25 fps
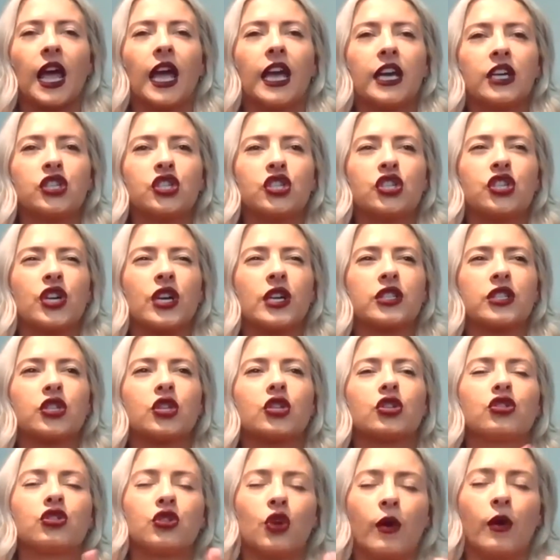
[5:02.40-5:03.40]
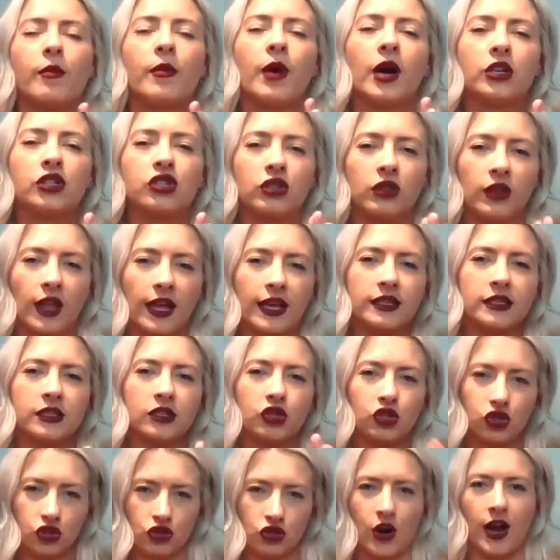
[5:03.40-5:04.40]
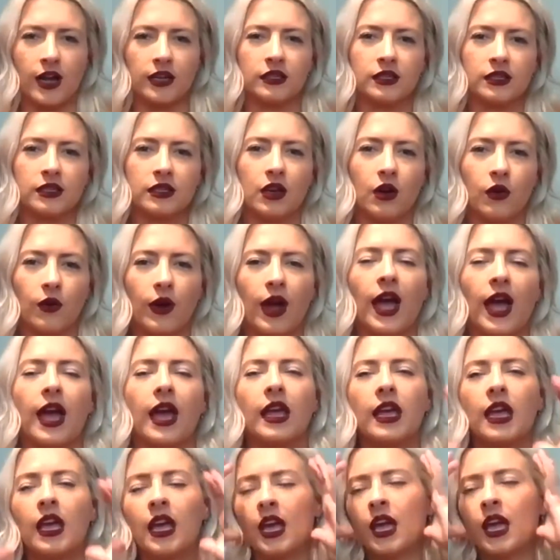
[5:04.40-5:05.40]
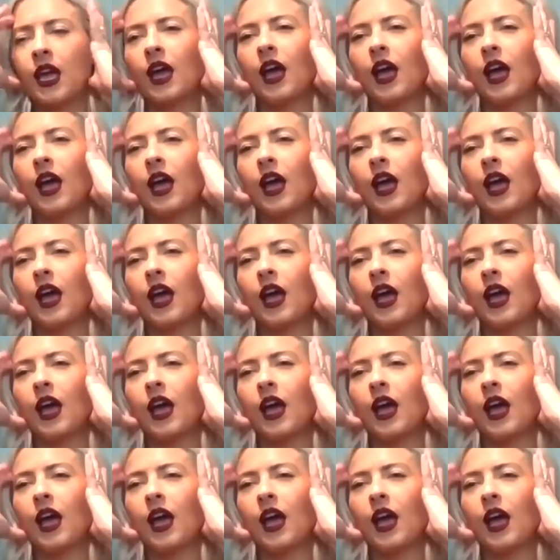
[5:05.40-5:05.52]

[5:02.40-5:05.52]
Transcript: is just so much less stress, okay?